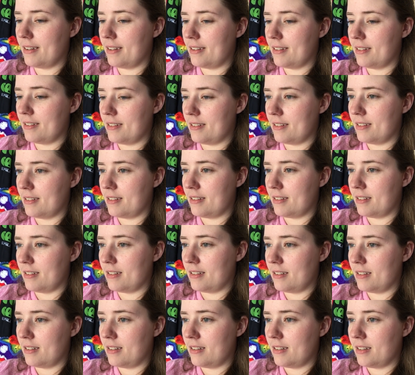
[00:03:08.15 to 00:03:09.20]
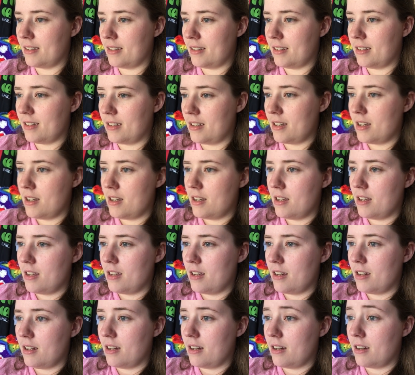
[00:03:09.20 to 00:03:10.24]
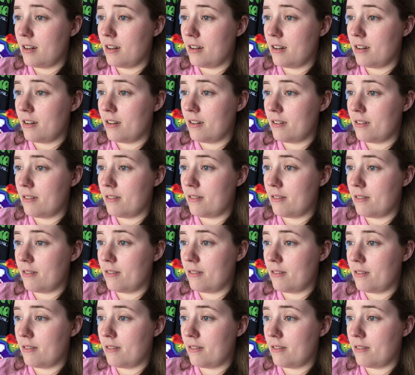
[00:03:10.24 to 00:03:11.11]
Nothing is said.